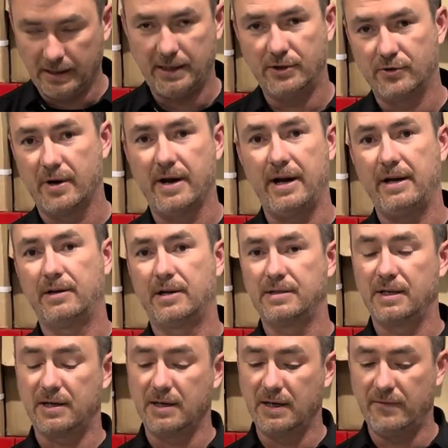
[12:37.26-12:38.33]
drained, because
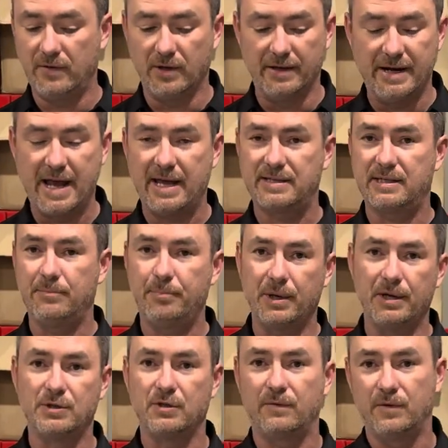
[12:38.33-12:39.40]
it can give you a nasty
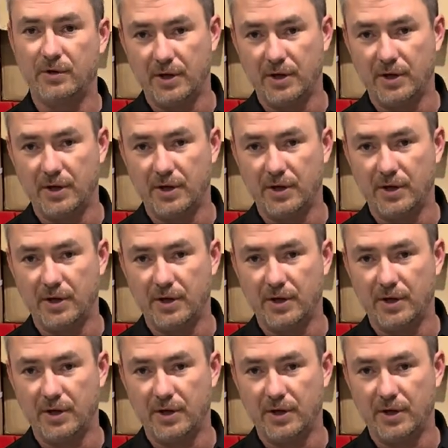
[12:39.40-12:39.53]
pinch if you